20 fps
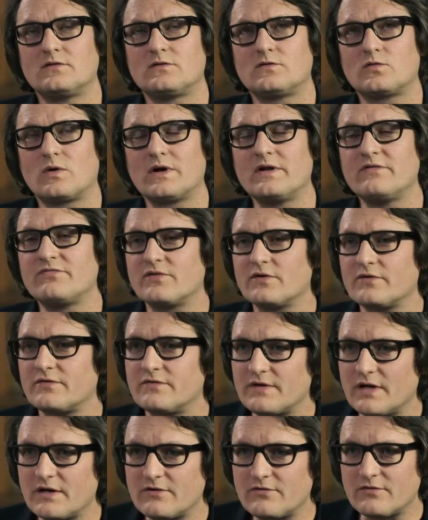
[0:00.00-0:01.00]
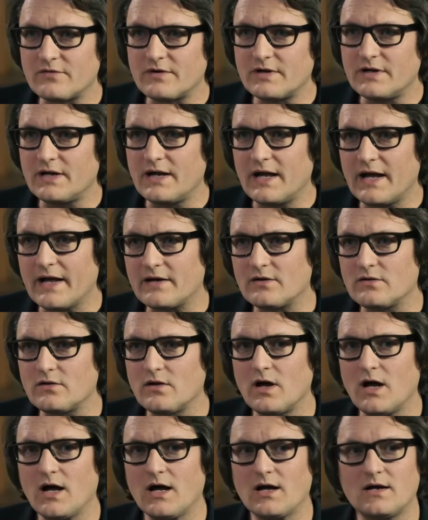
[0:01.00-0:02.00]
21st century
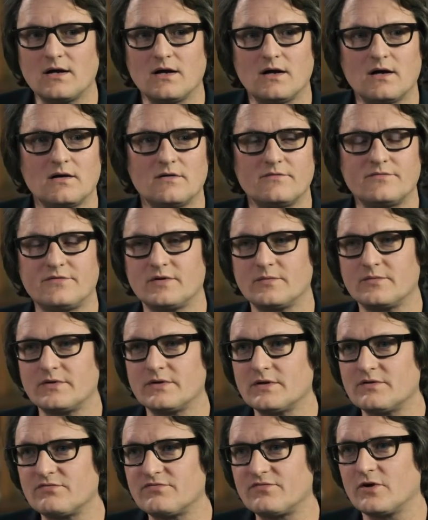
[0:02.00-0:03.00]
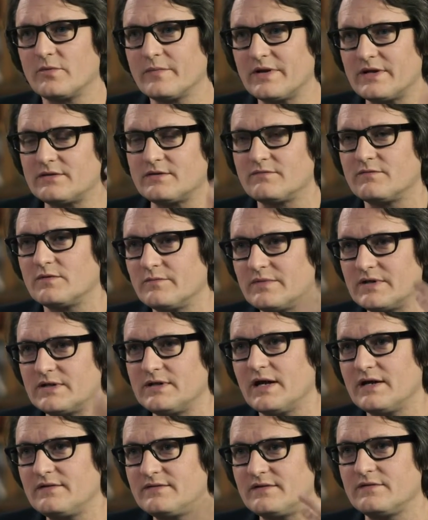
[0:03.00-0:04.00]
analog of some of the ferment of the
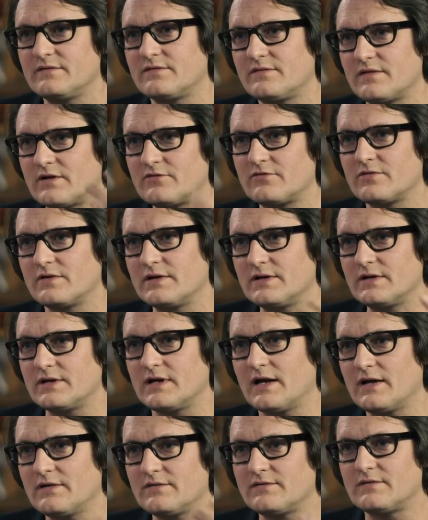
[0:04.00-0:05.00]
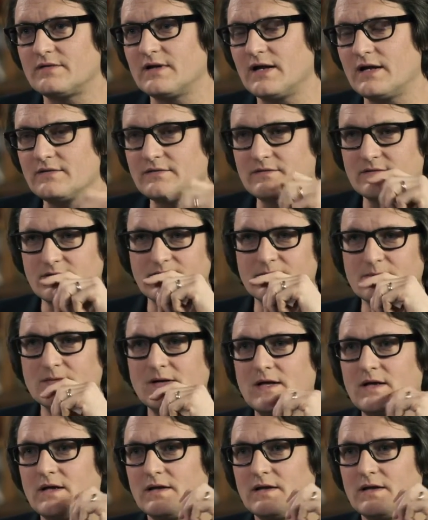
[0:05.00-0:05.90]
mid-19th century in the United States, so